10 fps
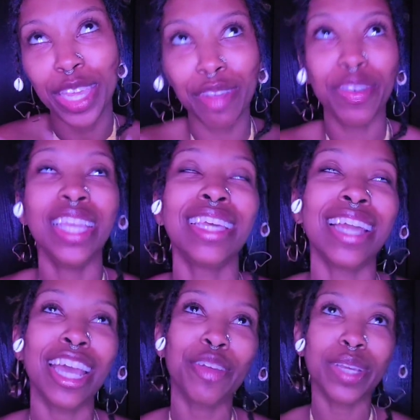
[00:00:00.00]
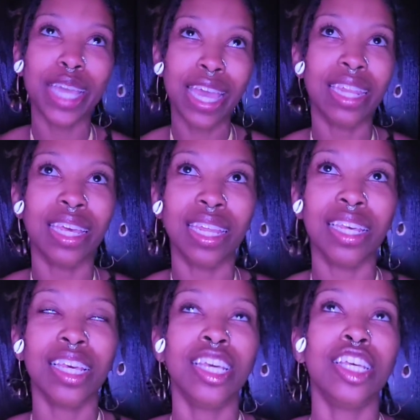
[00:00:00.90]
event that I
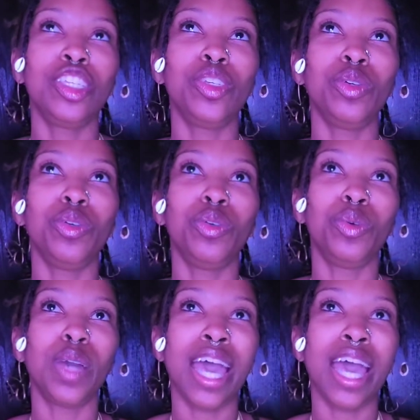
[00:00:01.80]
created to